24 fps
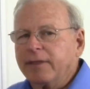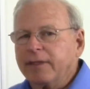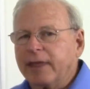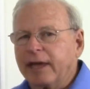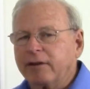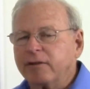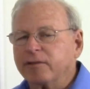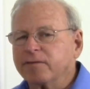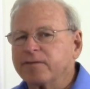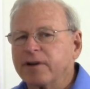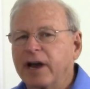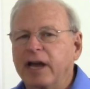
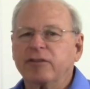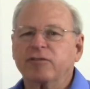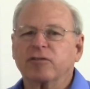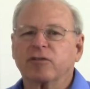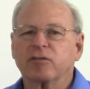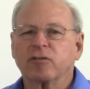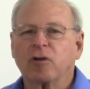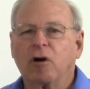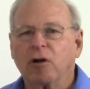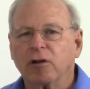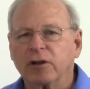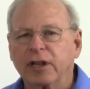That device
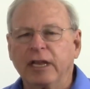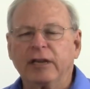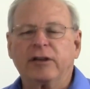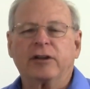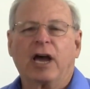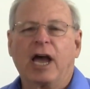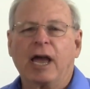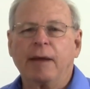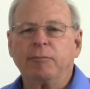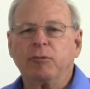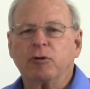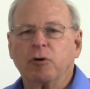is called a
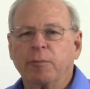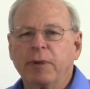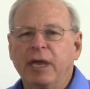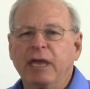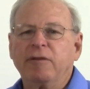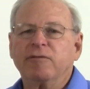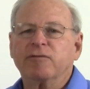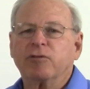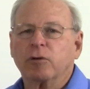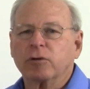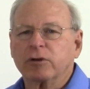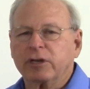time
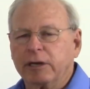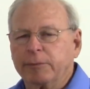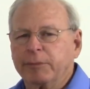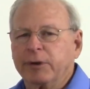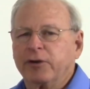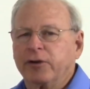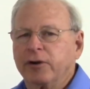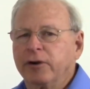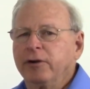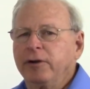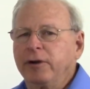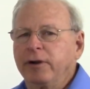domain
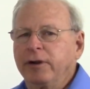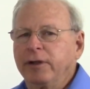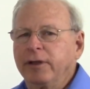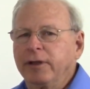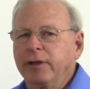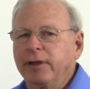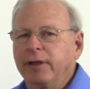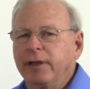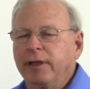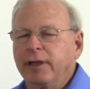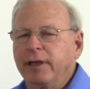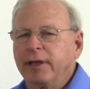voltimeter
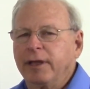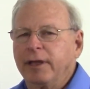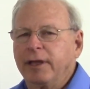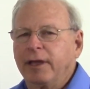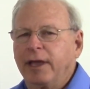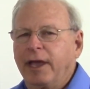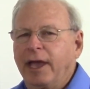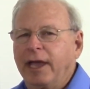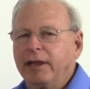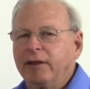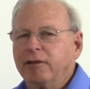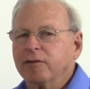
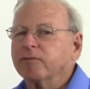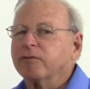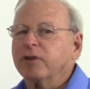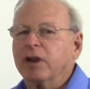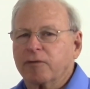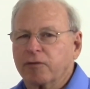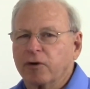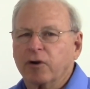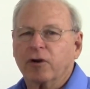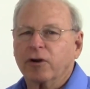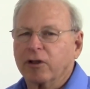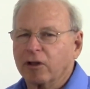and you've
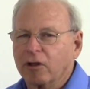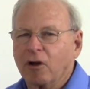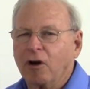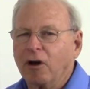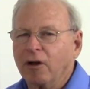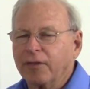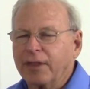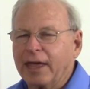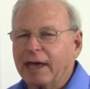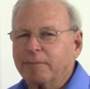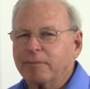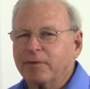never heard it
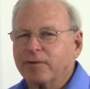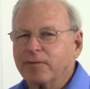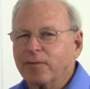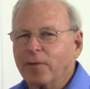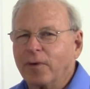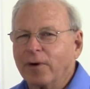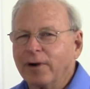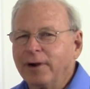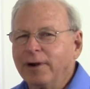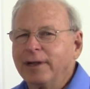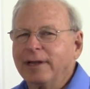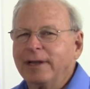called that
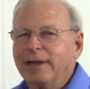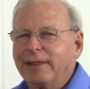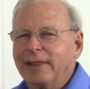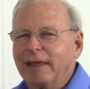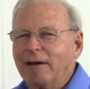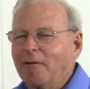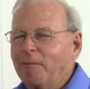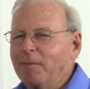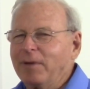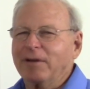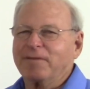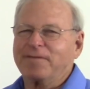before,
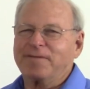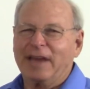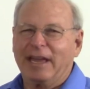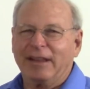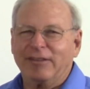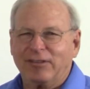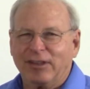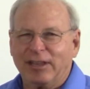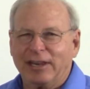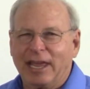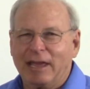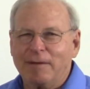that would be a
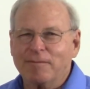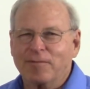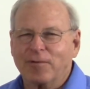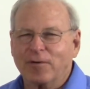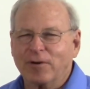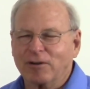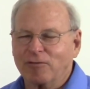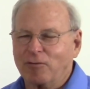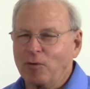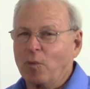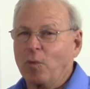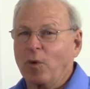fancy name
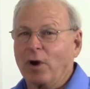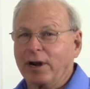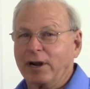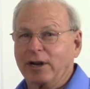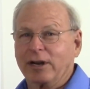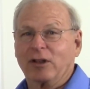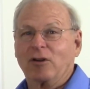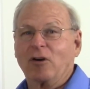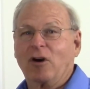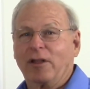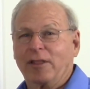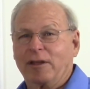for it if we
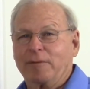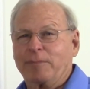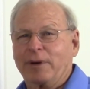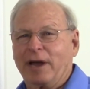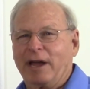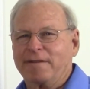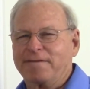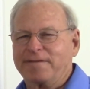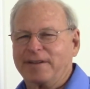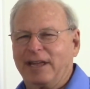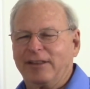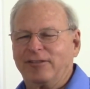wanted to call it
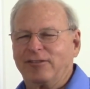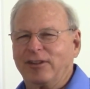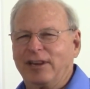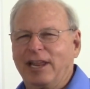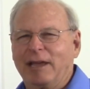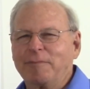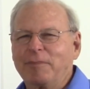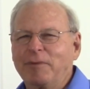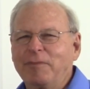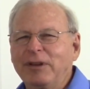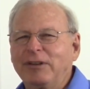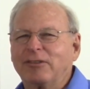by a fancy
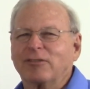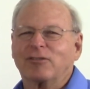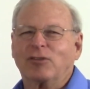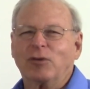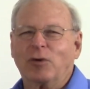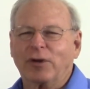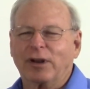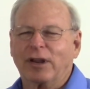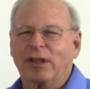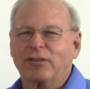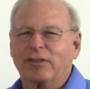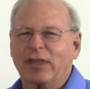name, but we just
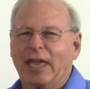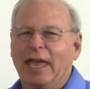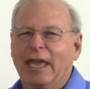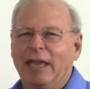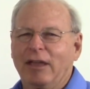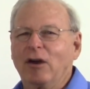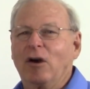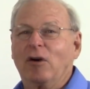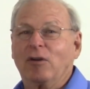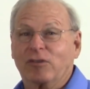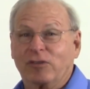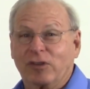know it as
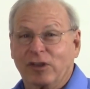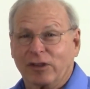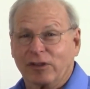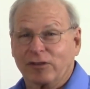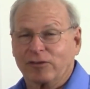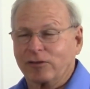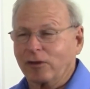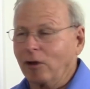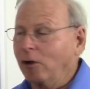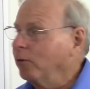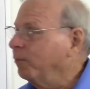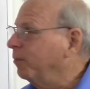a
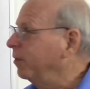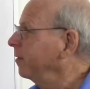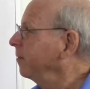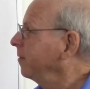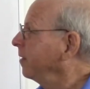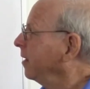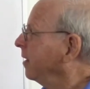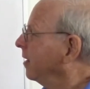oscilloscope.